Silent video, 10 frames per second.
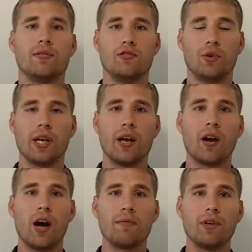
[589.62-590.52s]
drinking
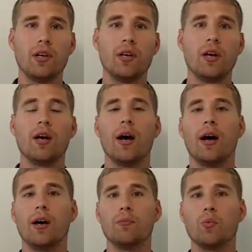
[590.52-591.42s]
coffee
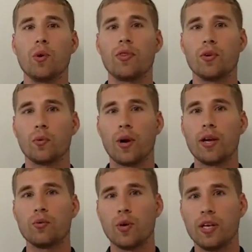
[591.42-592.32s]
with the
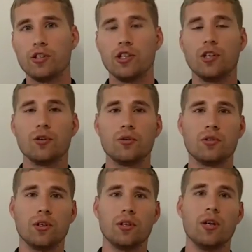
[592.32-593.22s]
right
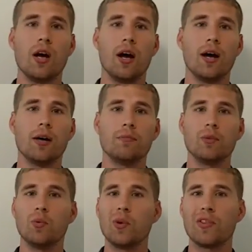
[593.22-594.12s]
ratios
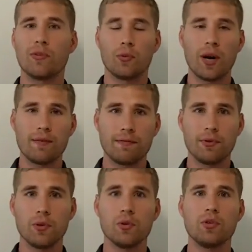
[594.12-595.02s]
with the right
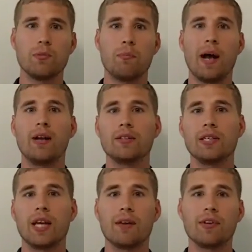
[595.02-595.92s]
foods,
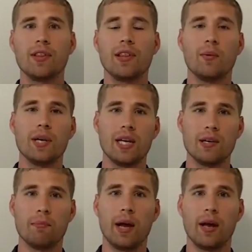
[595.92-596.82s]
balancing everything that we need
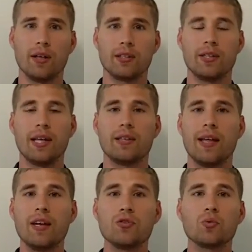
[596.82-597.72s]
to balance. And
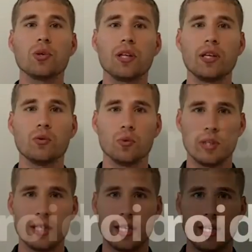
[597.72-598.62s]
that is really,
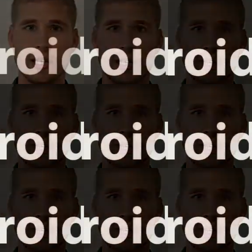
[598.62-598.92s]
really key.